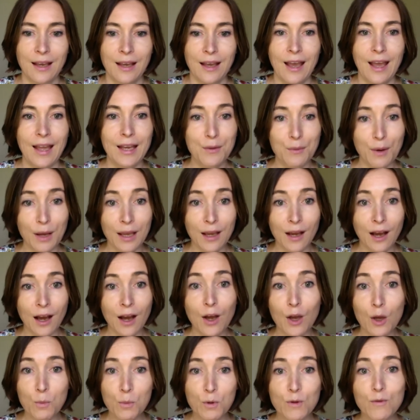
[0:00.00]
Anyway, I
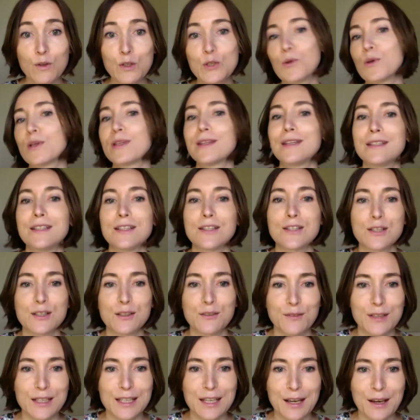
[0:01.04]
hope you've enjoyed the additional
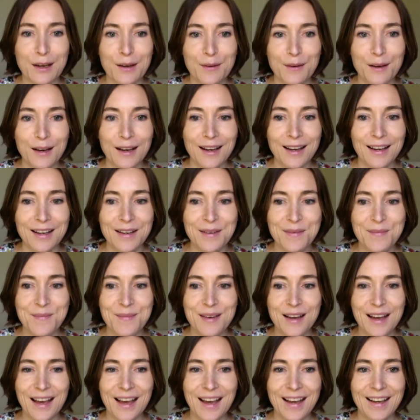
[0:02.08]
video, and
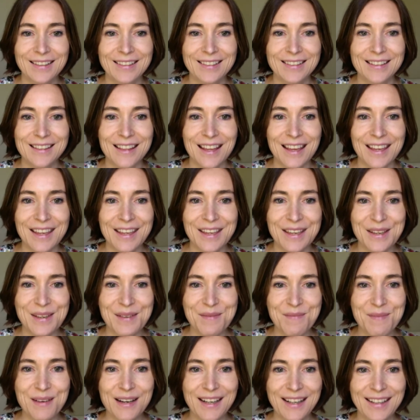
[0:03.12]
thank you.
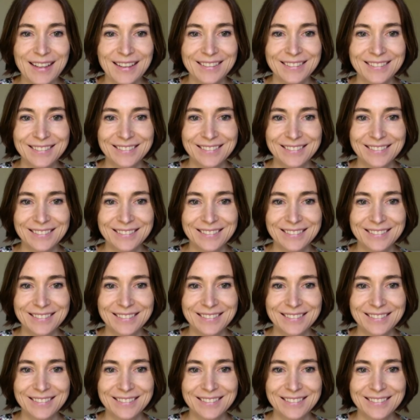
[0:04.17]
Bye.